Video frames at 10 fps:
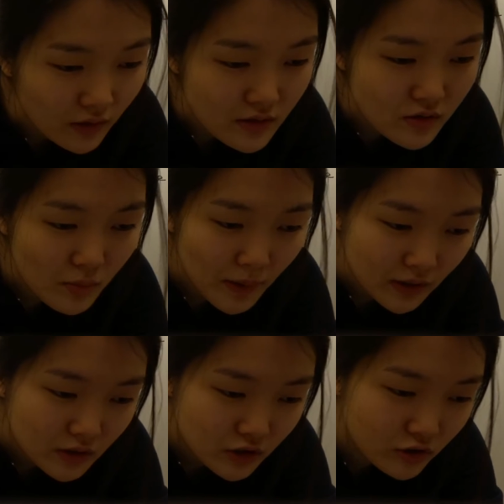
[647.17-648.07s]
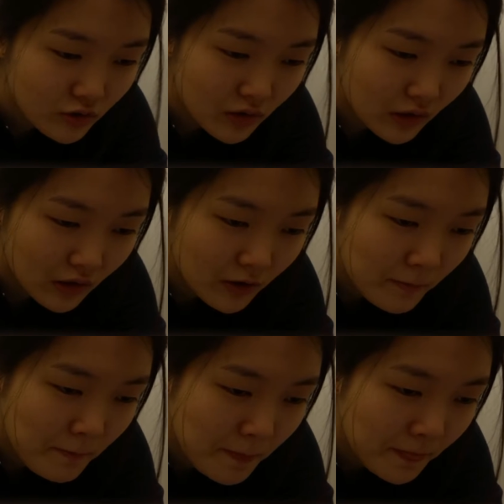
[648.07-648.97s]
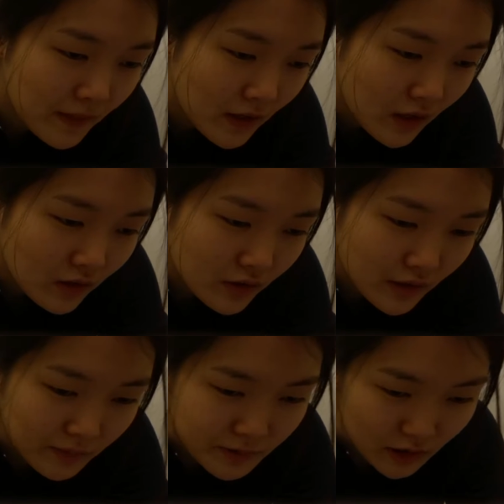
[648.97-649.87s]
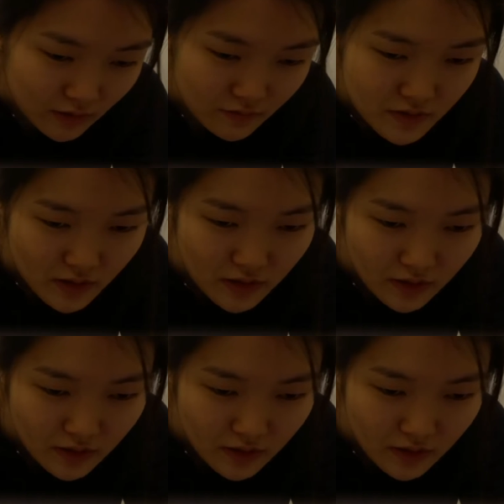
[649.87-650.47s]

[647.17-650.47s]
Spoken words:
Let's go back to the learning objectives.